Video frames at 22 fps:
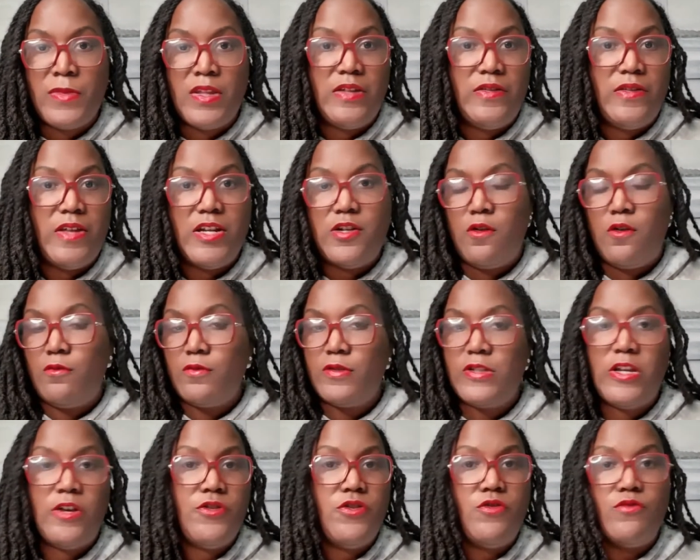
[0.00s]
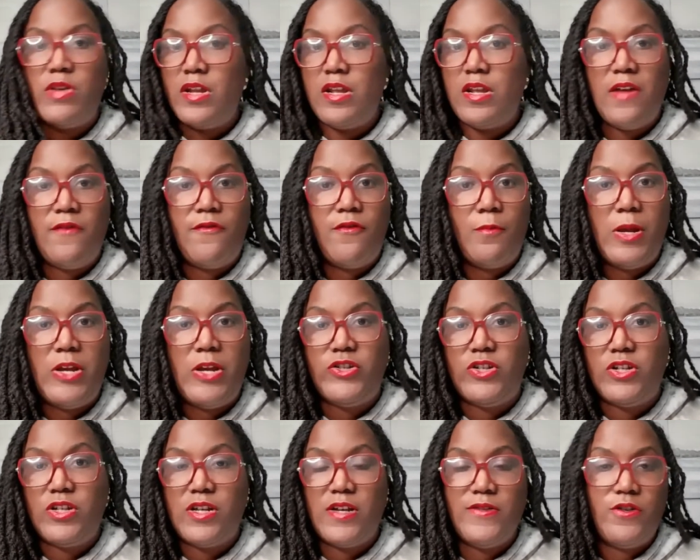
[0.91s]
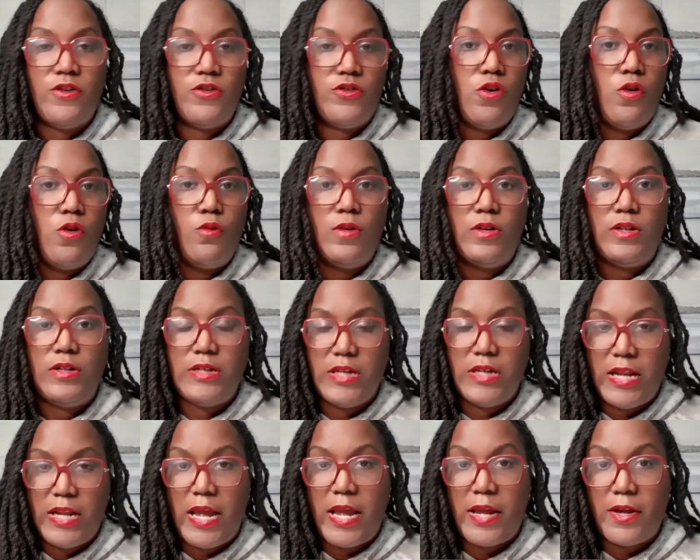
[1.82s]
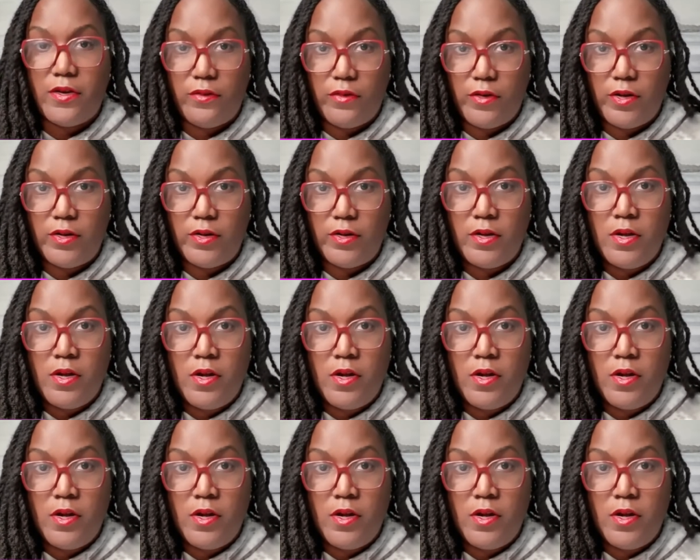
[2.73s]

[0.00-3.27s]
They don't tell you any information because they're totally inaccurate.